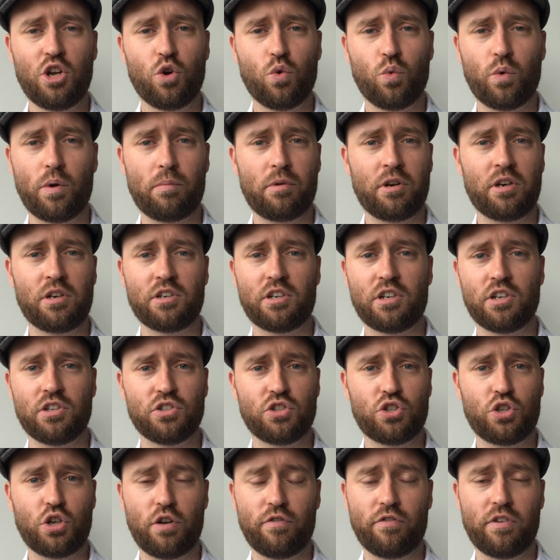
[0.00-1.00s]
Women can
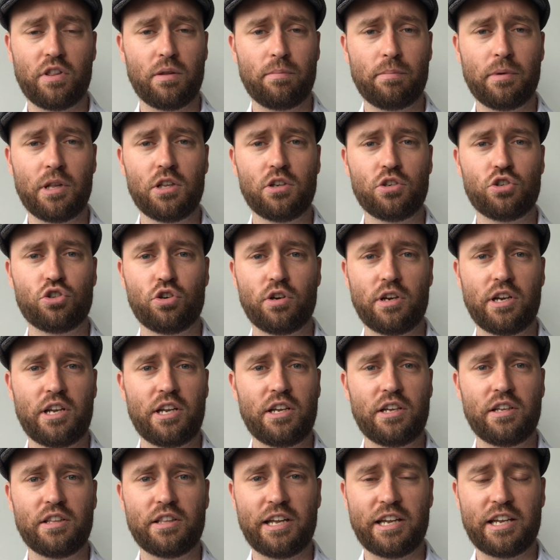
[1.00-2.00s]
serve in the
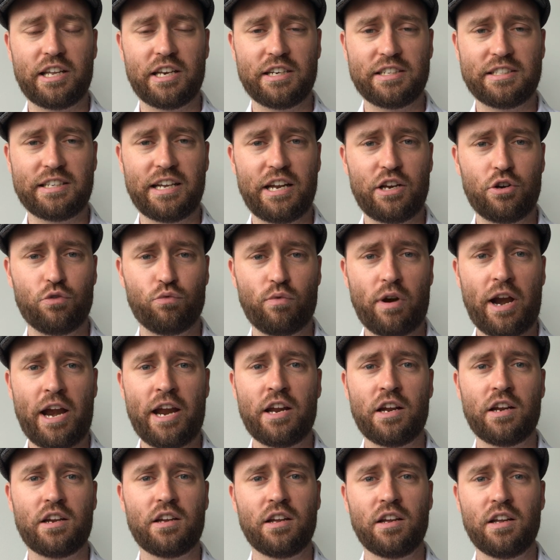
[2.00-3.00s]
military, they can attain
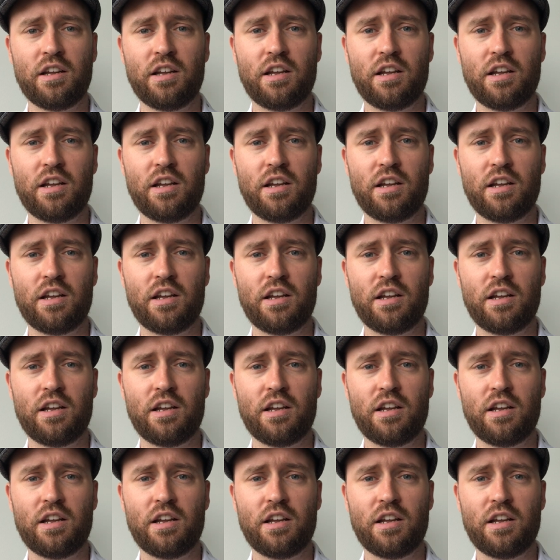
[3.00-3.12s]
rank,